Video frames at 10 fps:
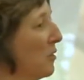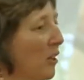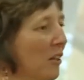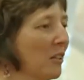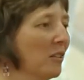we
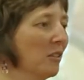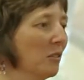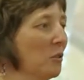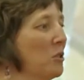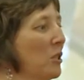are
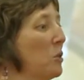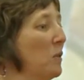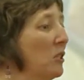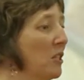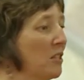losing
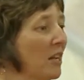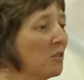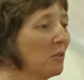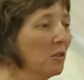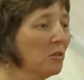species
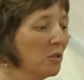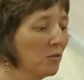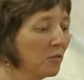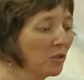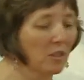as we lose the
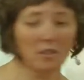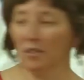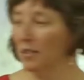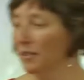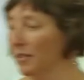
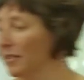forest.